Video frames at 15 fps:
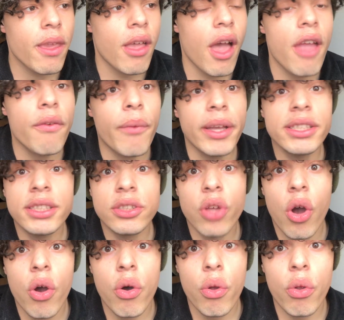I've wasted the
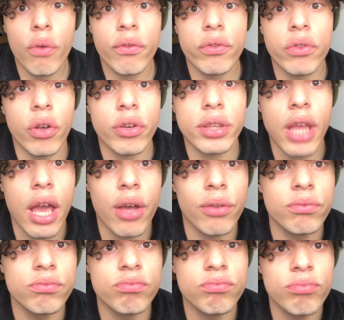whole of
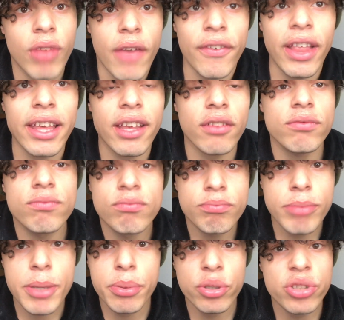lockdown. I feel like
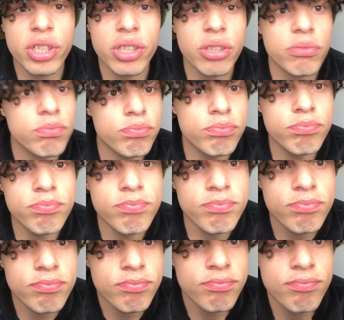people are trying
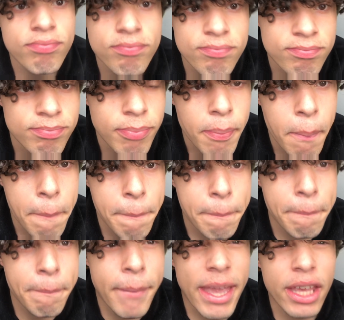
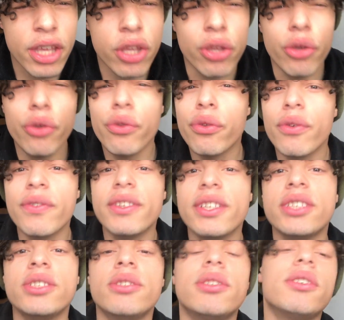to make use of this
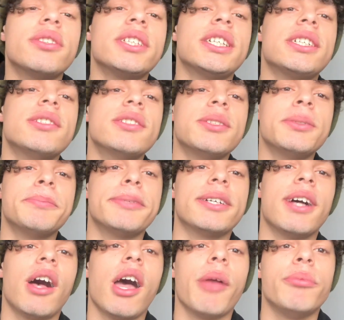lockdown, but
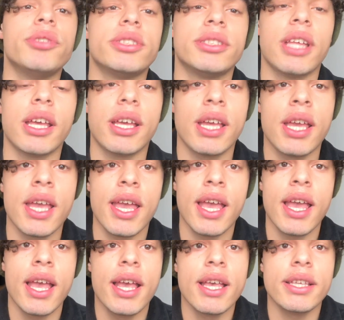I'm just like,
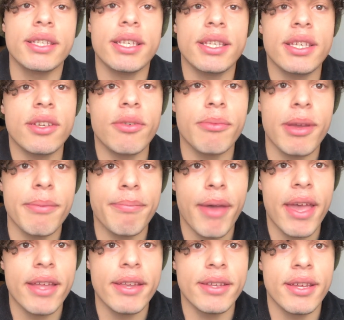sitting on my
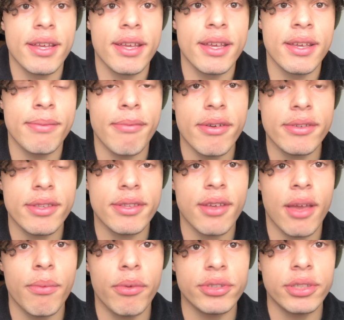bed most of the
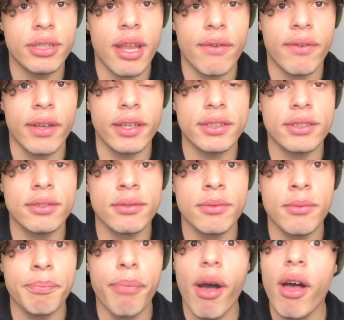time watching Netflix.
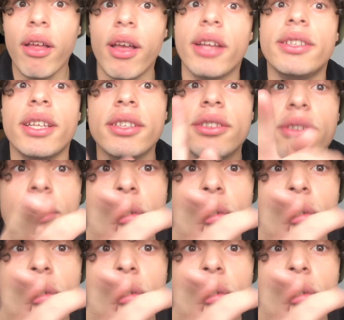But I did